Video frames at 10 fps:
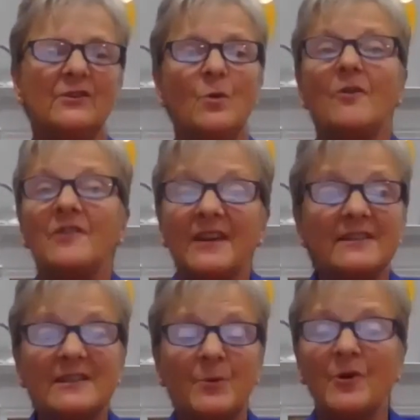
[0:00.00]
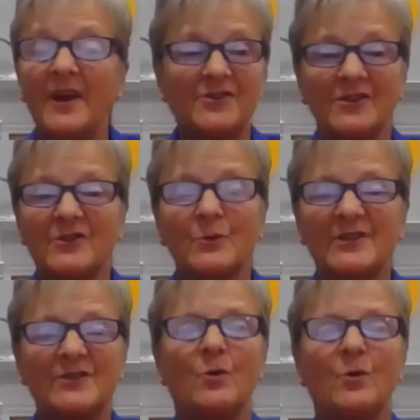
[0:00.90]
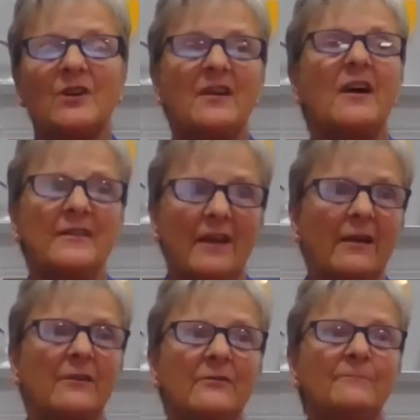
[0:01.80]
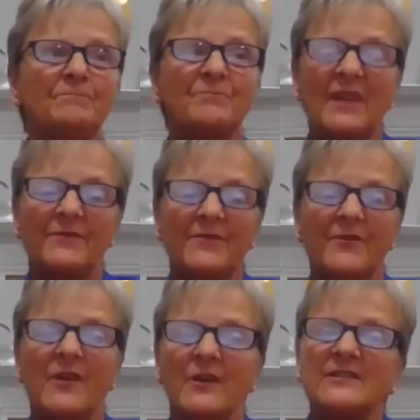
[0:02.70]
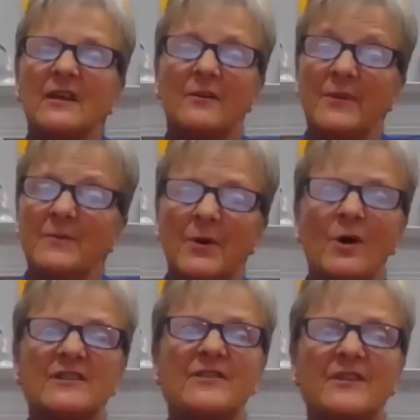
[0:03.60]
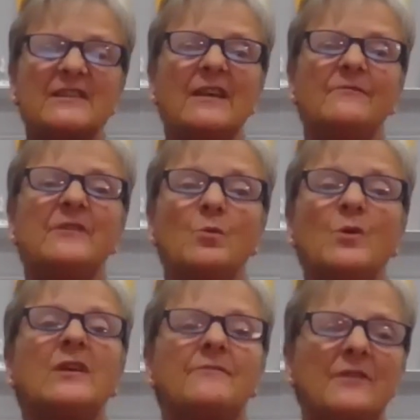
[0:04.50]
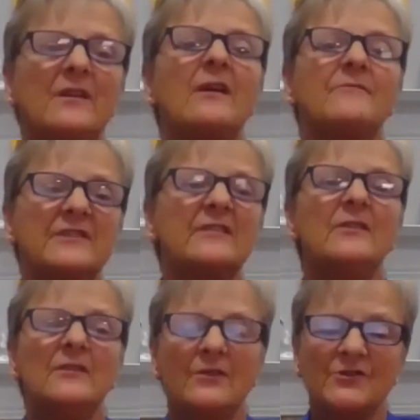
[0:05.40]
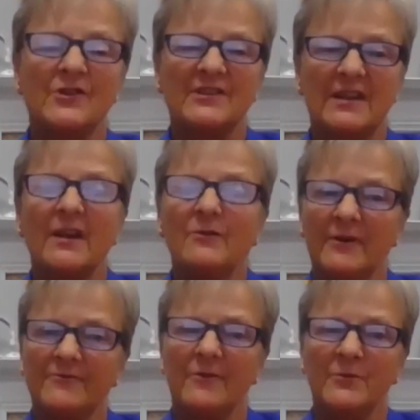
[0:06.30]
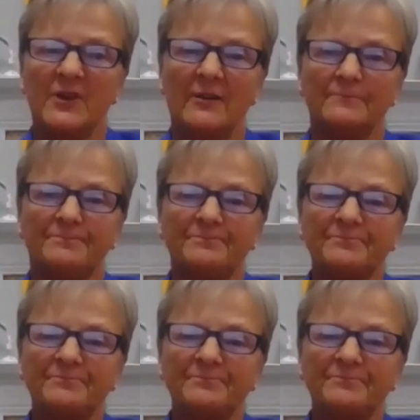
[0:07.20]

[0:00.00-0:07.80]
You are an inspiration to us all, and I know that those that have been part of this evening will have loved just hearing from you.